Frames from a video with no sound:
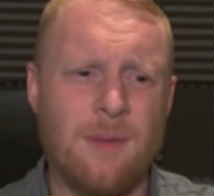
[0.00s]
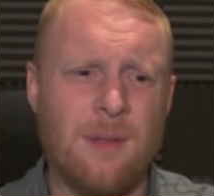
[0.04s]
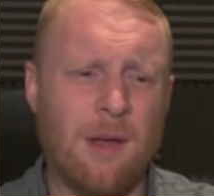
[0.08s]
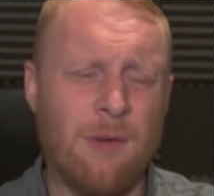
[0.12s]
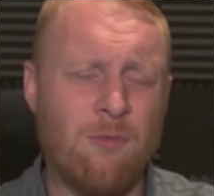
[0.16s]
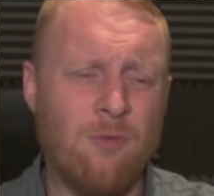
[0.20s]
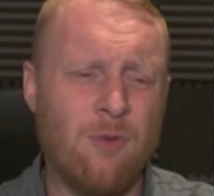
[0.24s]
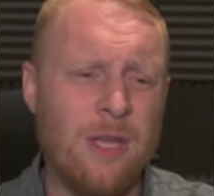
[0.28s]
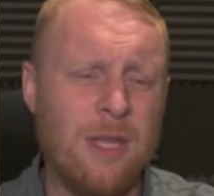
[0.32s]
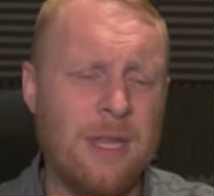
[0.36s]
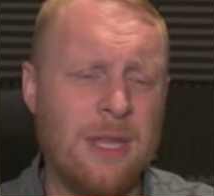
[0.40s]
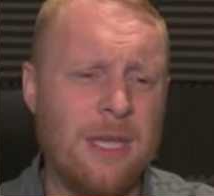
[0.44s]
I
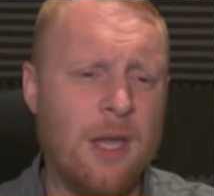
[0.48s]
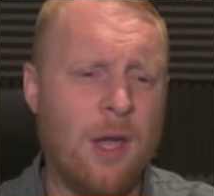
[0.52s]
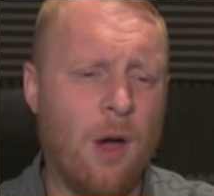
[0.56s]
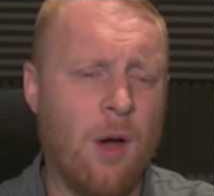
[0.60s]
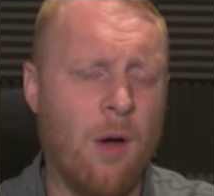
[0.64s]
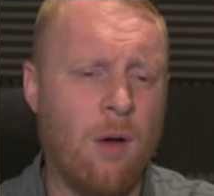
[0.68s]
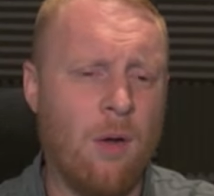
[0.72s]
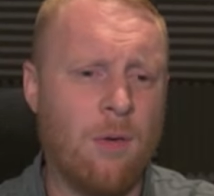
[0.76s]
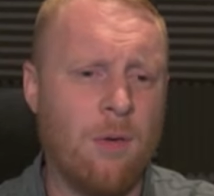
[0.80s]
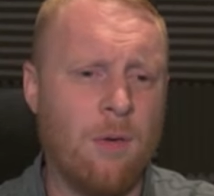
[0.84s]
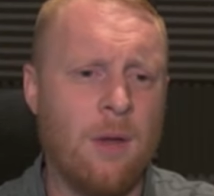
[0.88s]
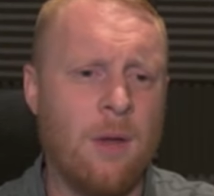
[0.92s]
really
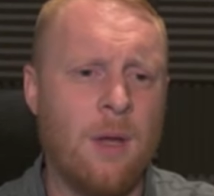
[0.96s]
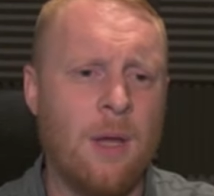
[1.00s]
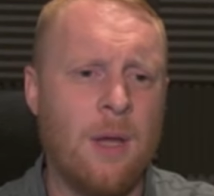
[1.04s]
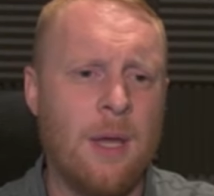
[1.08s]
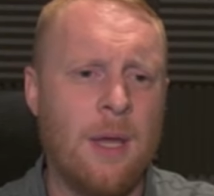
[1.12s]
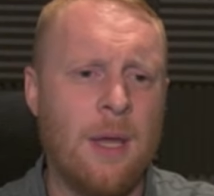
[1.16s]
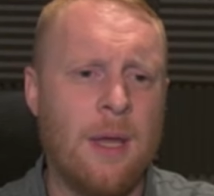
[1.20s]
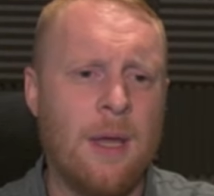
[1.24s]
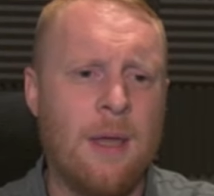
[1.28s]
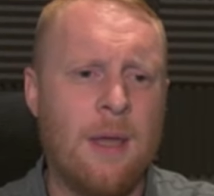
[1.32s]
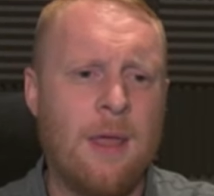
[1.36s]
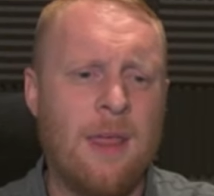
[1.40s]
can't
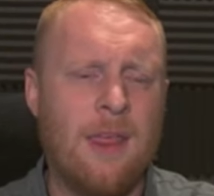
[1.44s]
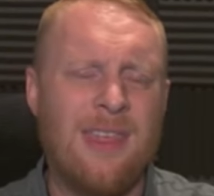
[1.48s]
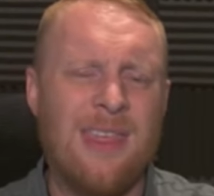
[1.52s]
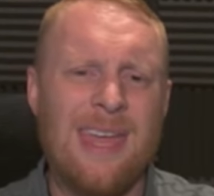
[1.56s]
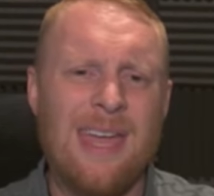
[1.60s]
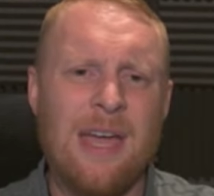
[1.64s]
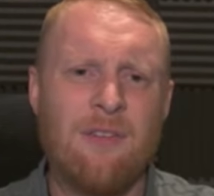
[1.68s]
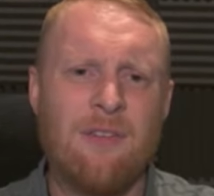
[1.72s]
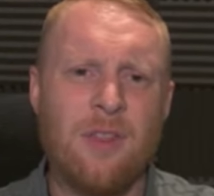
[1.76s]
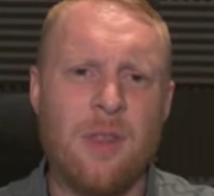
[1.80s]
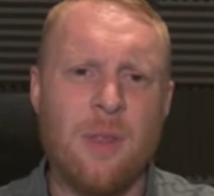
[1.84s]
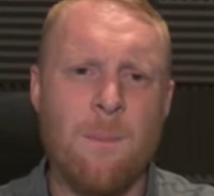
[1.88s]

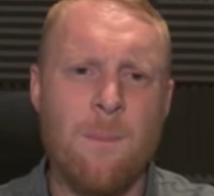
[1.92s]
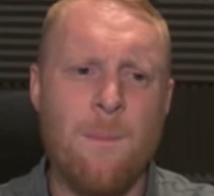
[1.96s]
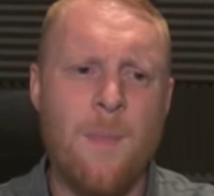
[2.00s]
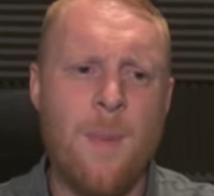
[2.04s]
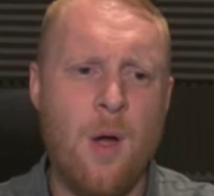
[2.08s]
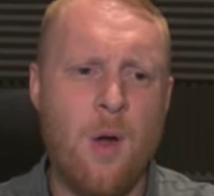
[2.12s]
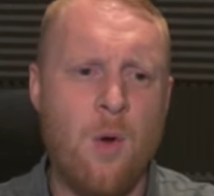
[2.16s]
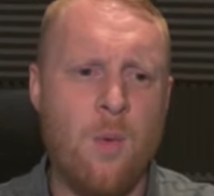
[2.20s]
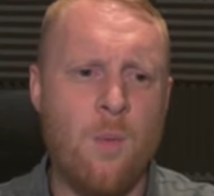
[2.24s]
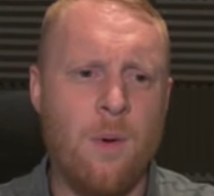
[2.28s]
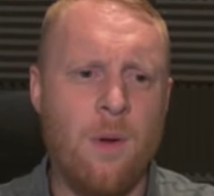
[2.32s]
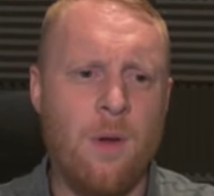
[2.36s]
think of at the
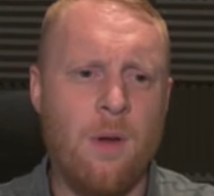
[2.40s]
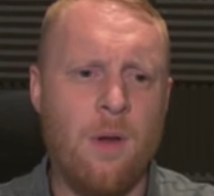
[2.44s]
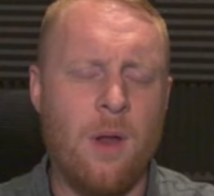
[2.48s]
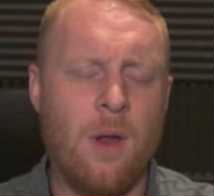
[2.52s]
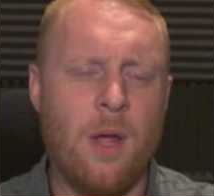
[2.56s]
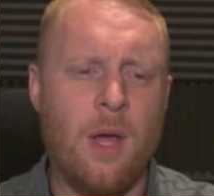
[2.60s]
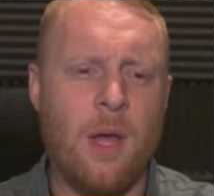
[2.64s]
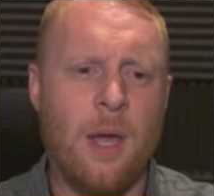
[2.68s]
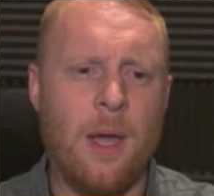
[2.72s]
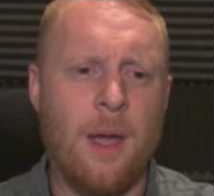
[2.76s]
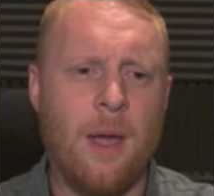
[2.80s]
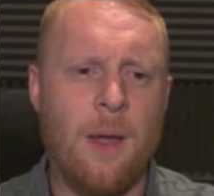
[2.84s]
moment,
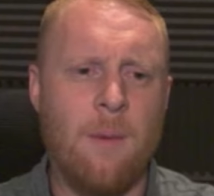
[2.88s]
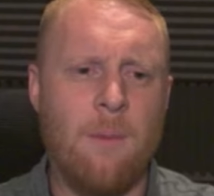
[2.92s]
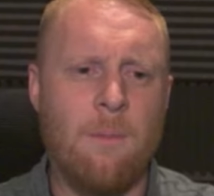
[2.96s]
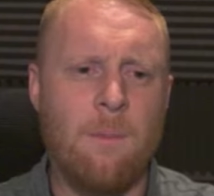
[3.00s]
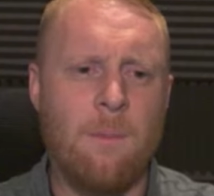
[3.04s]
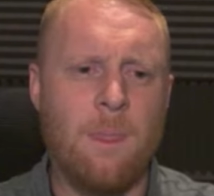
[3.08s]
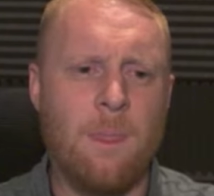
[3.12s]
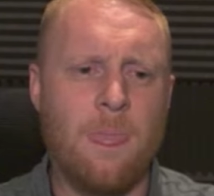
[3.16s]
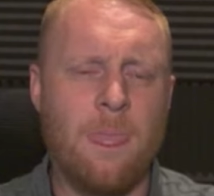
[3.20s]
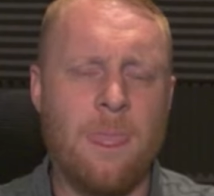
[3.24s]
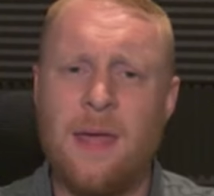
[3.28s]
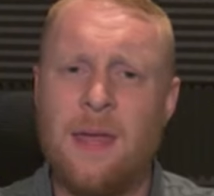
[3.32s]

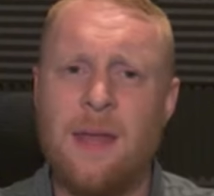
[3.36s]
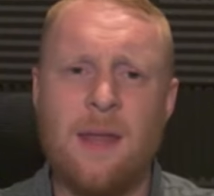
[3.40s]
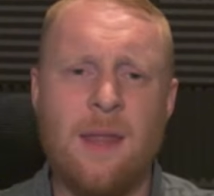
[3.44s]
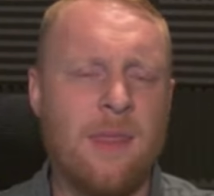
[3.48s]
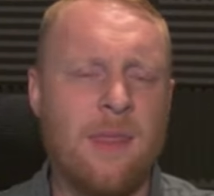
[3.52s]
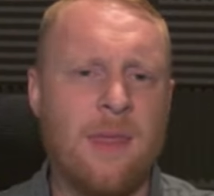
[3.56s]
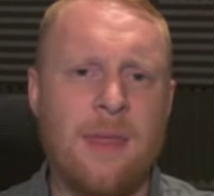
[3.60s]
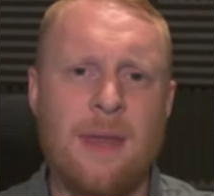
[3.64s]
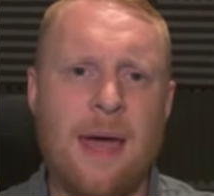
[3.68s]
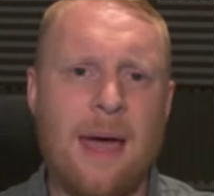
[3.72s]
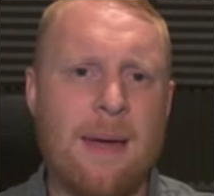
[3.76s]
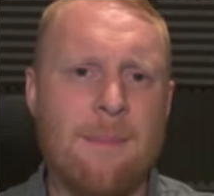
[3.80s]
um, then
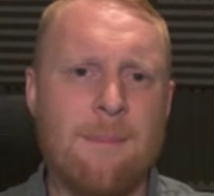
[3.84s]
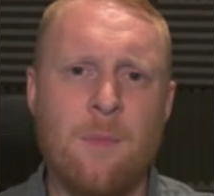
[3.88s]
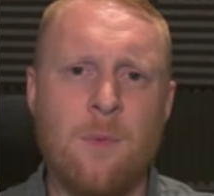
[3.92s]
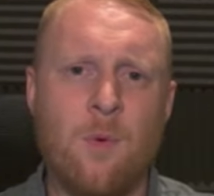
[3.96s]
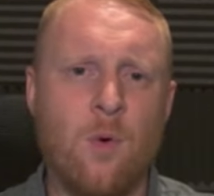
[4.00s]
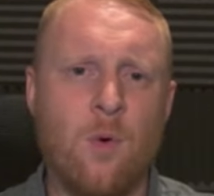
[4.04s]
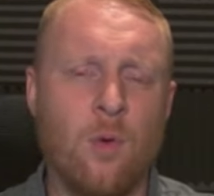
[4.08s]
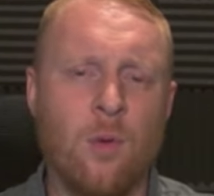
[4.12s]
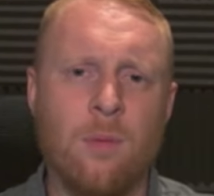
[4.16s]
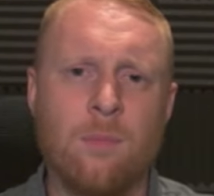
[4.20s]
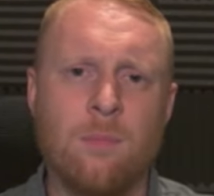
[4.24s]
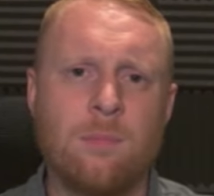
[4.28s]
then I'm
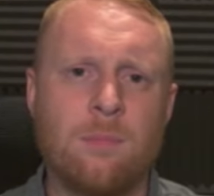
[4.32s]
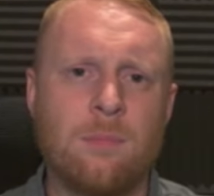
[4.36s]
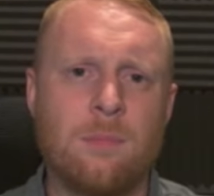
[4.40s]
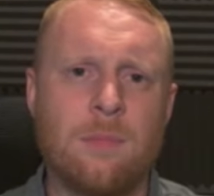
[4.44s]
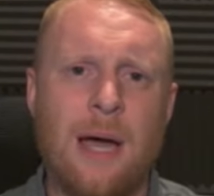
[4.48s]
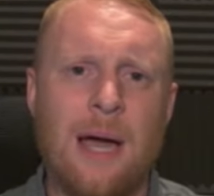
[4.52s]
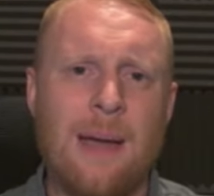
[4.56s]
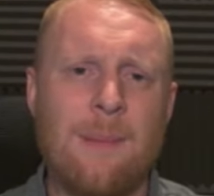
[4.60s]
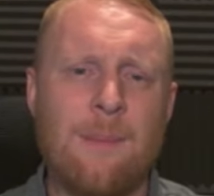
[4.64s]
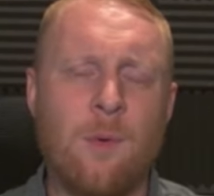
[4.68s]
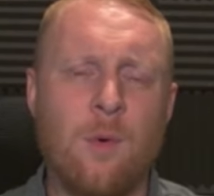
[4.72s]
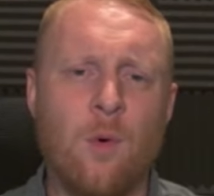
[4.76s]
all
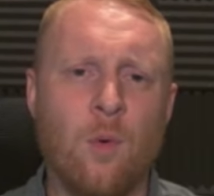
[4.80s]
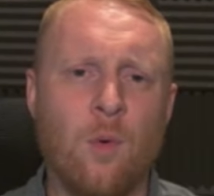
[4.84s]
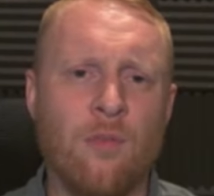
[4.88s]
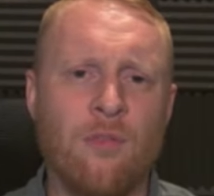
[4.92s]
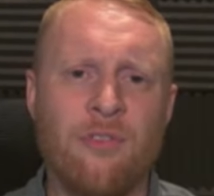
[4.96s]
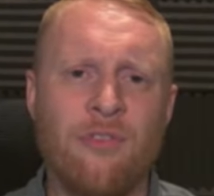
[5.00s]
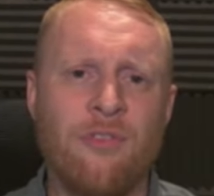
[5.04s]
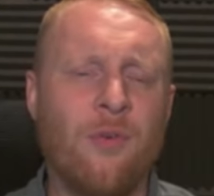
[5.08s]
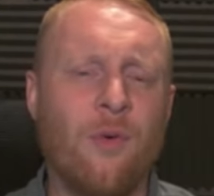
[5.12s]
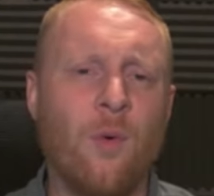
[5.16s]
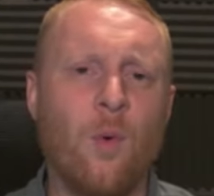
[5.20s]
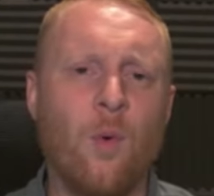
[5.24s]
I'm all
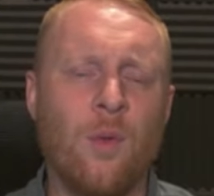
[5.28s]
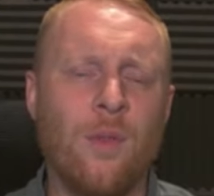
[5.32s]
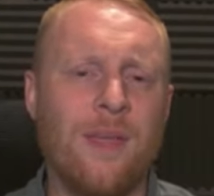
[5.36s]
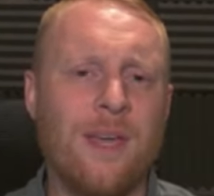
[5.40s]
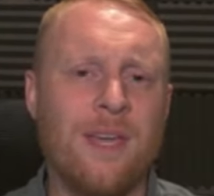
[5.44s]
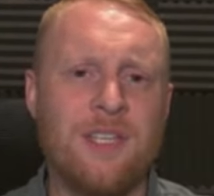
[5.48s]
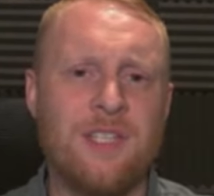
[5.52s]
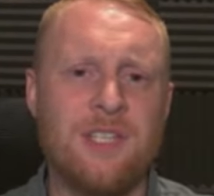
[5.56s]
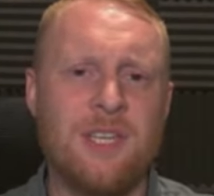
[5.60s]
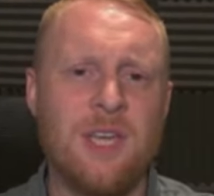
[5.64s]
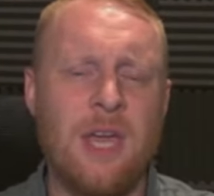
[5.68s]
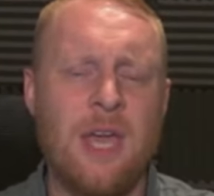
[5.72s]
for
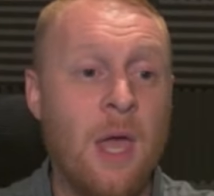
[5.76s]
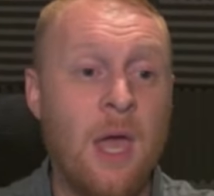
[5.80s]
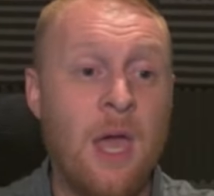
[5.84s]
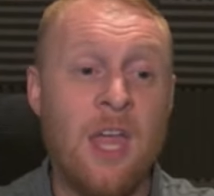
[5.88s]
this.